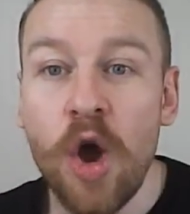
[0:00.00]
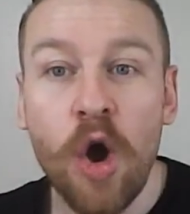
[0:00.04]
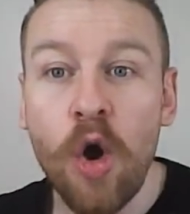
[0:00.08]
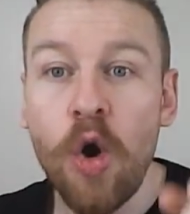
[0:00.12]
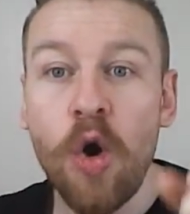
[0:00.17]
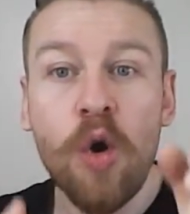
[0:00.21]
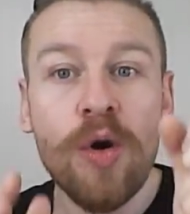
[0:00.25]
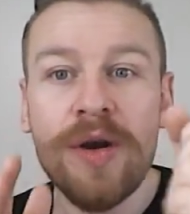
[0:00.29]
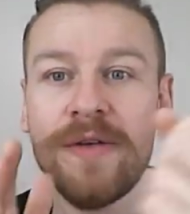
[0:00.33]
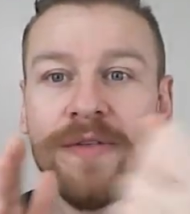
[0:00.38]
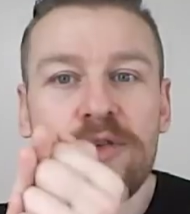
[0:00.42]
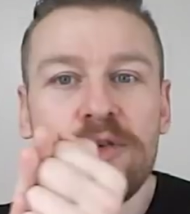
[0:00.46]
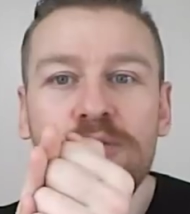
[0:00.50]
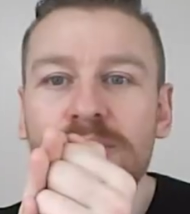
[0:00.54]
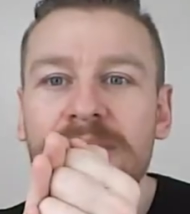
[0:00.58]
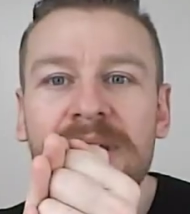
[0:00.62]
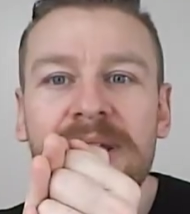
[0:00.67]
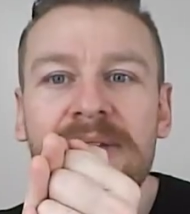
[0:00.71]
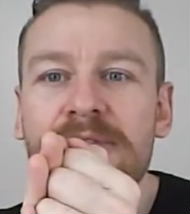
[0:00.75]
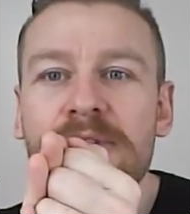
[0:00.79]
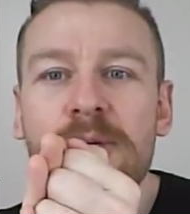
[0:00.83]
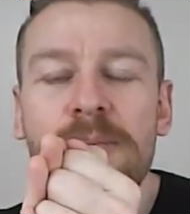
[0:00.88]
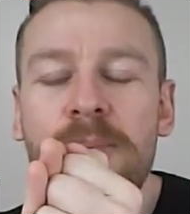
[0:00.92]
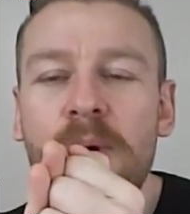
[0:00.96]
Or if you
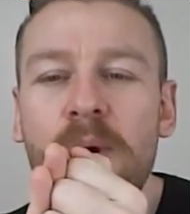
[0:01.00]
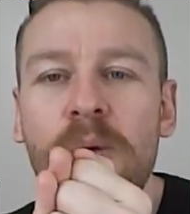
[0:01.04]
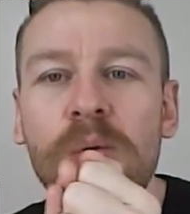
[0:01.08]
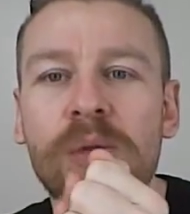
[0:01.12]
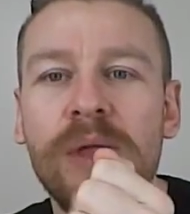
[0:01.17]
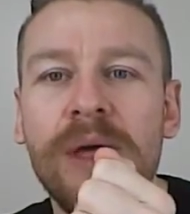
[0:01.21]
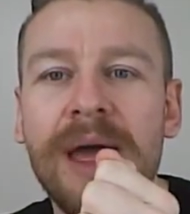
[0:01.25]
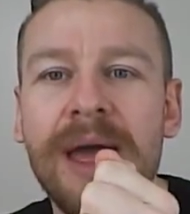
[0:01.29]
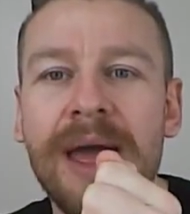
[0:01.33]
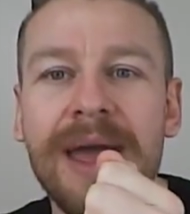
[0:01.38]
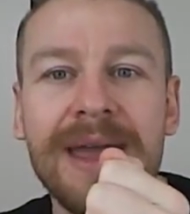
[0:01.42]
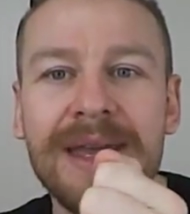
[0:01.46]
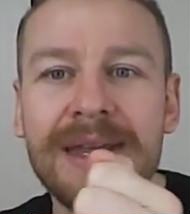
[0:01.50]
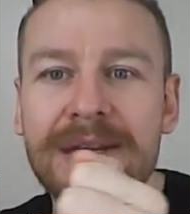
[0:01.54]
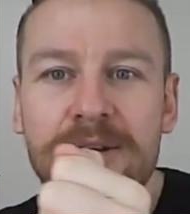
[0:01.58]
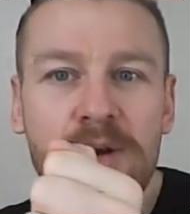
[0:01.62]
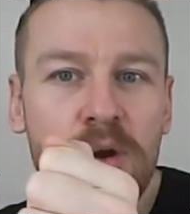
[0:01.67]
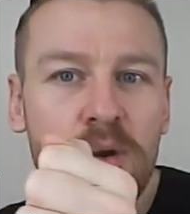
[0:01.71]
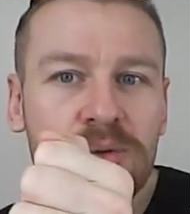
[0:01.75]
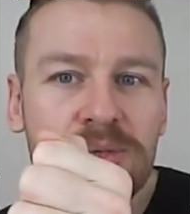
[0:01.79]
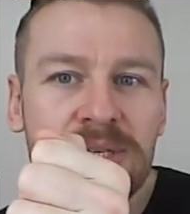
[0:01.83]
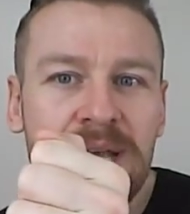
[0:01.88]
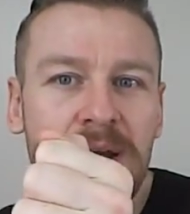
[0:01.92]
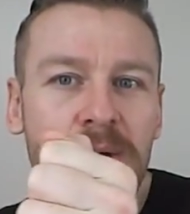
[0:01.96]
leave the bow there, it
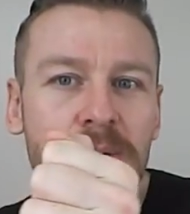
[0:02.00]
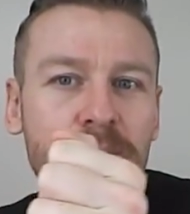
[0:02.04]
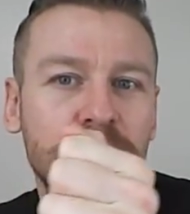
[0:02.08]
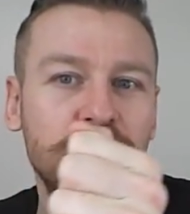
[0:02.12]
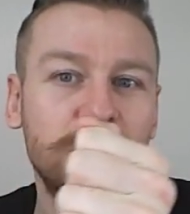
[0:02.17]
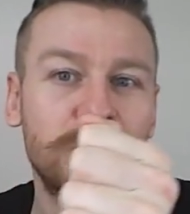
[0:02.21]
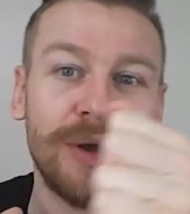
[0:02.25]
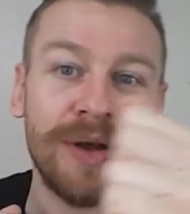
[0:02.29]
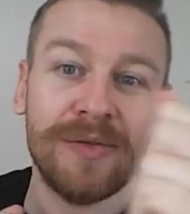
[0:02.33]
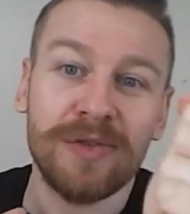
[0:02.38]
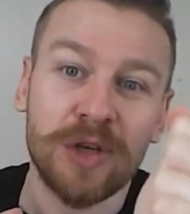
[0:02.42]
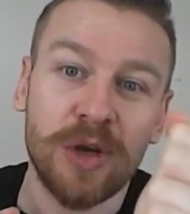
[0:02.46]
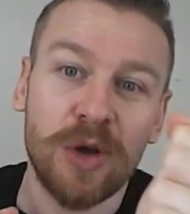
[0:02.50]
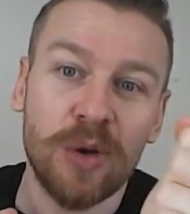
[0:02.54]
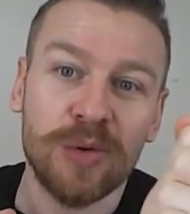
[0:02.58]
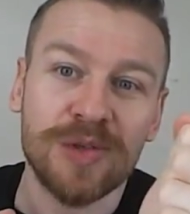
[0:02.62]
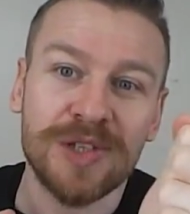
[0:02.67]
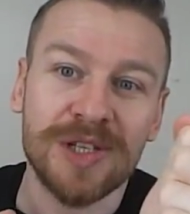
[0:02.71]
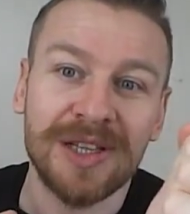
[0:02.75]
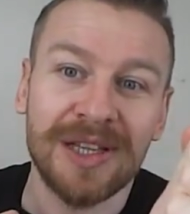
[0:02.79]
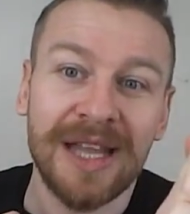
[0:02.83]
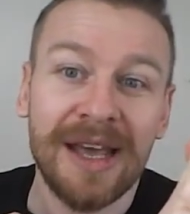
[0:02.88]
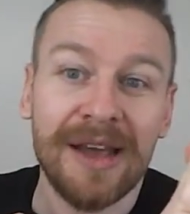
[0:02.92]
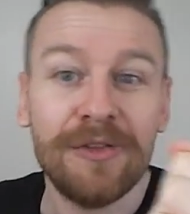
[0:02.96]
knows how much you have to go
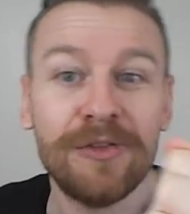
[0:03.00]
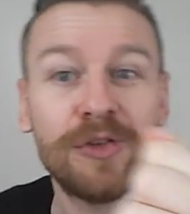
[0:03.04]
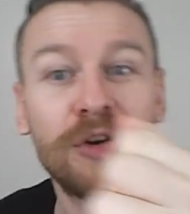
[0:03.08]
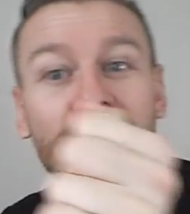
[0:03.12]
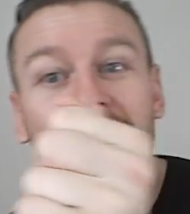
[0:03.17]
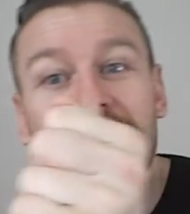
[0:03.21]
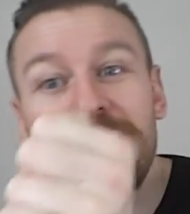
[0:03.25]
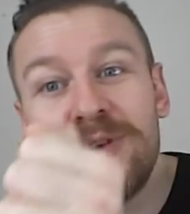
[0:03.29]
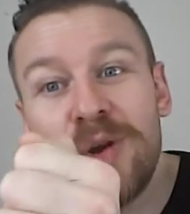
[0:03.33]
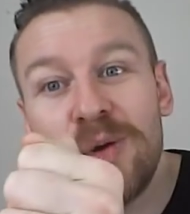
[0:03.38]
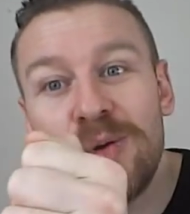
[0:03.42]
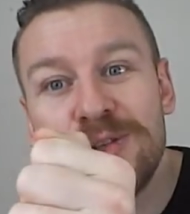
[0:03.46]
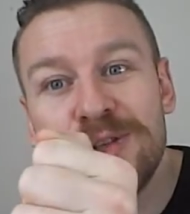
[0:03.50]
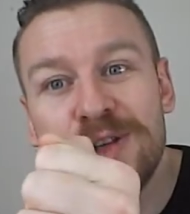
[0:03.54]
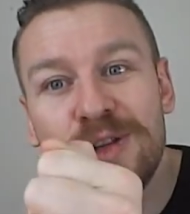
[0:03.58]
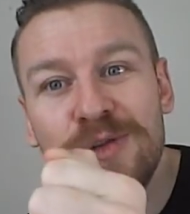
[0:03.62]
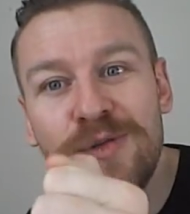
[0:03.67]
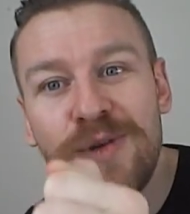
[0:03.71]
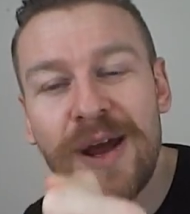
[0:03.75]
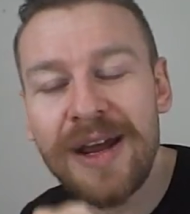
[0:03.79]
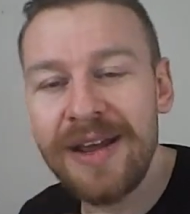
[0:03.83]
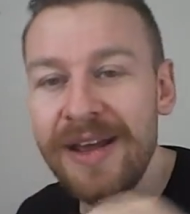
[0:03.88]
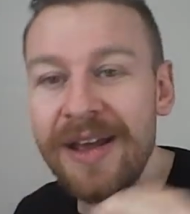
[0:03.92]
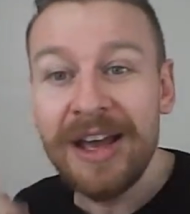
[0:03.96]
to the left or have to go to the
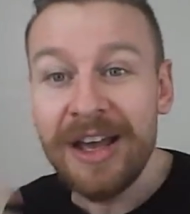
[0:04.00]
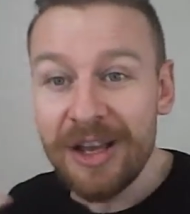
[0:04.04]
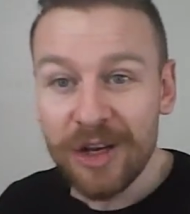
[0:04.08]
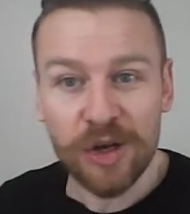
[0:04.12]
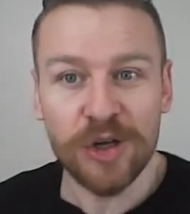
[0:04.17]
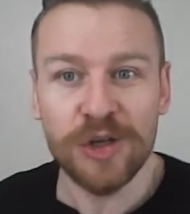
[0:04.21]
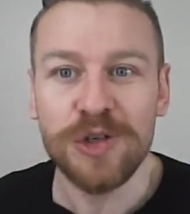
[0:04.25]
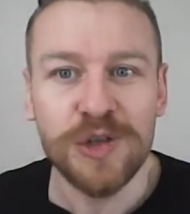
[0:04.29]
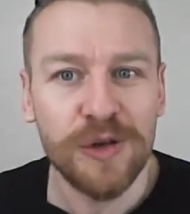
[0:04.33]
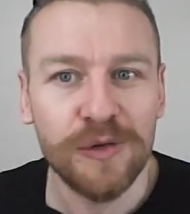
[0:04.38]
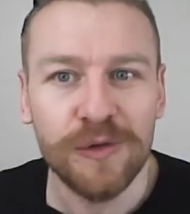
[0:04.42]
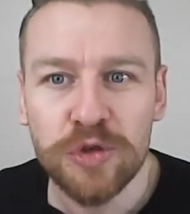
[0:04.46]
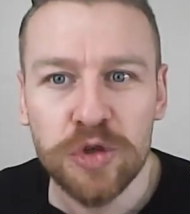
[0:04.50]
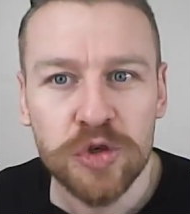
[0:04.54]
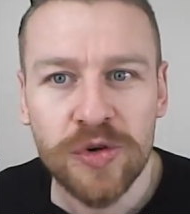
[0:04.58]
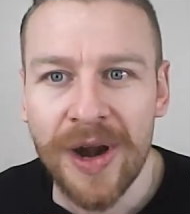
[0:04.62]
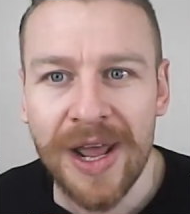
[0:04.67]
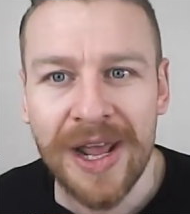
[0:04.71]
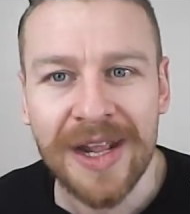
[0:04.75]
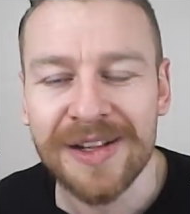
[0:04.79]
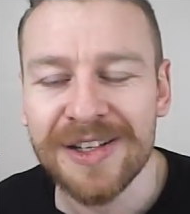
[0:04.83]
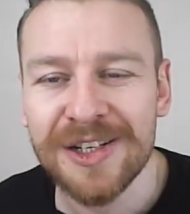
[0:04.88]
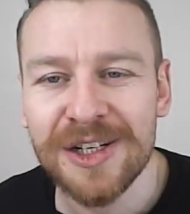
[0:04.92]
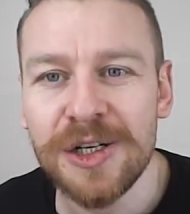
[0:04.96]
right, because you've
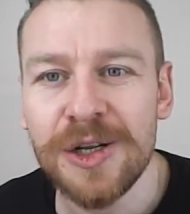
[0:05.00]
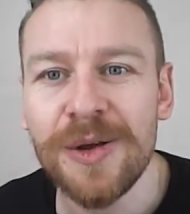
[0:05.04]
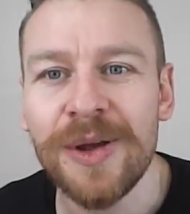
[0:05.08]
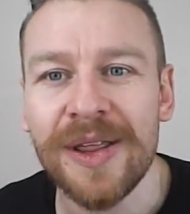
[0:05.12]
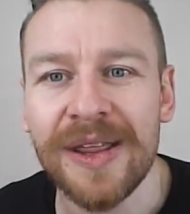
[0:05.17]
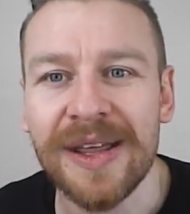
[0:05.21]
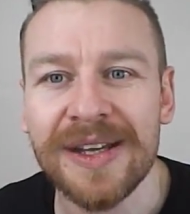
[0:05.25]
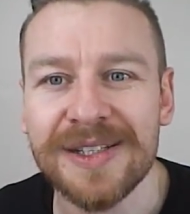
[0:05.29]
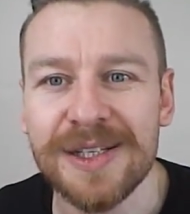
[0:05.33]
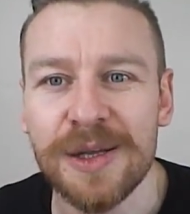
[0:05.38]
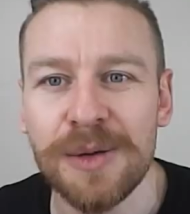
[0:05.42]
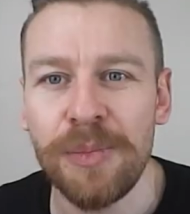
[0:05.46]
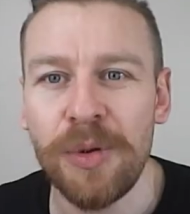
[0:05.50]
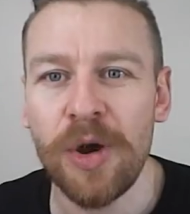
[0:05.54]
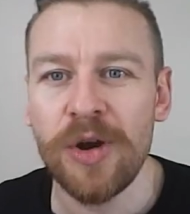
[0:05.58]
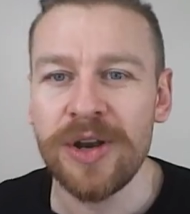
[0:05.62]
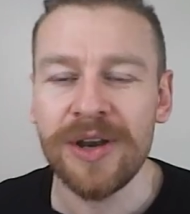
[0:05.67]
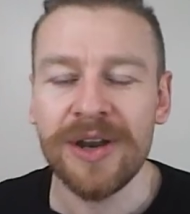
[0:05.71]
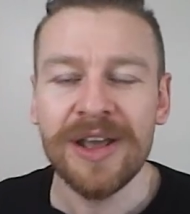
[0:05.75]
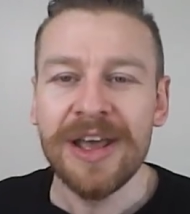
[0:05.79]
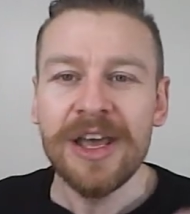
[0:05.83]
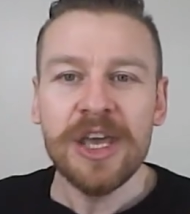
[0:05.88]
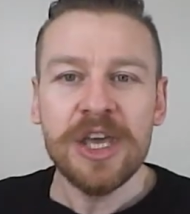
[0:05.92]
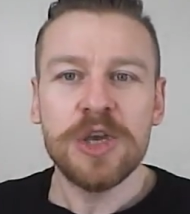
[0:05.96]
trained to do it. That's the point.